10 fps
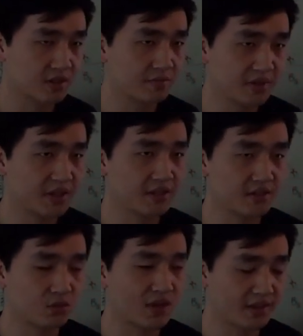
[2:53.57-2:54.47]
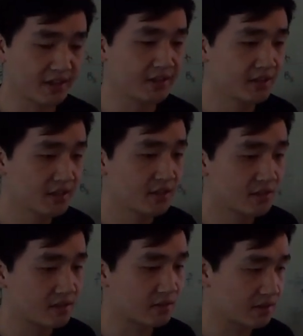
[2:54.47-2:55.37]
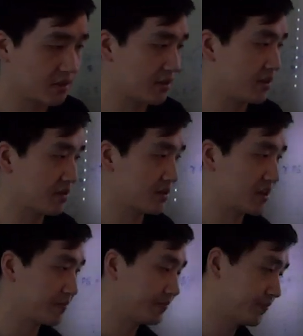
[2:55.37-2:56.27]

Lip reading: millions one day. So I think it's a